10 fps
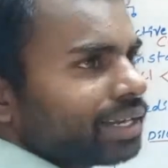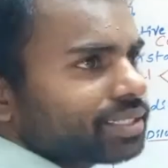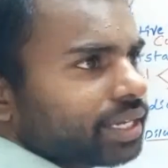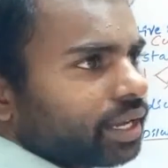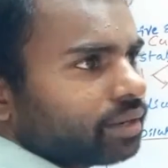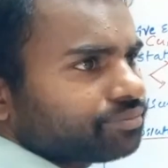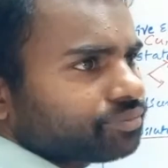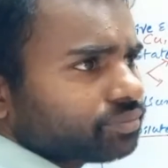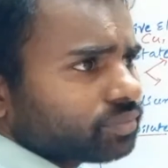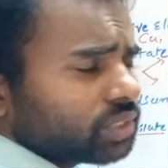ion,
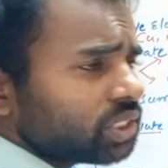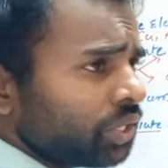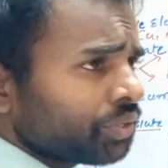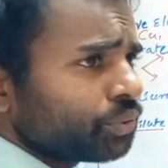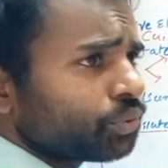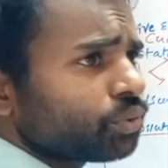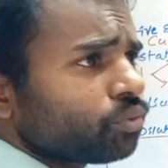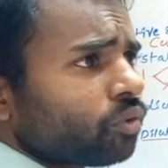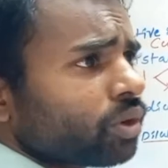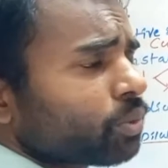due to
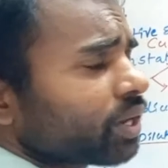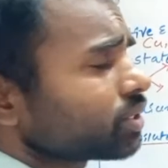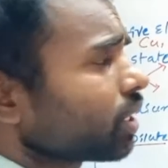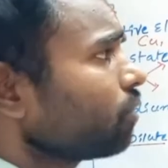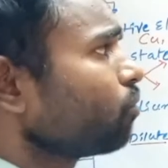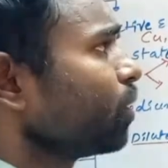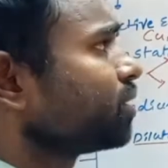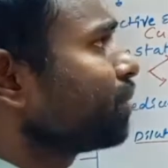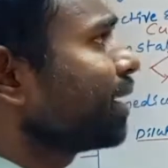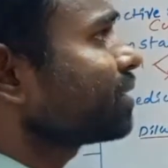over potential of OH
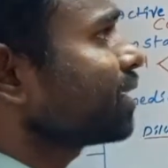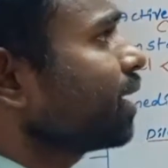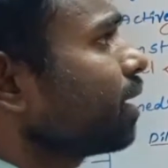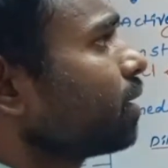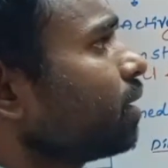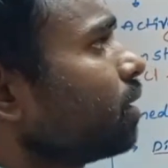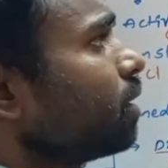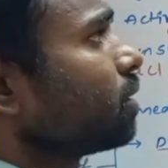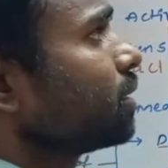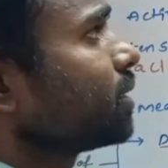minus ion,
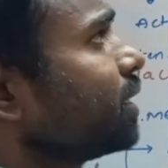the Cl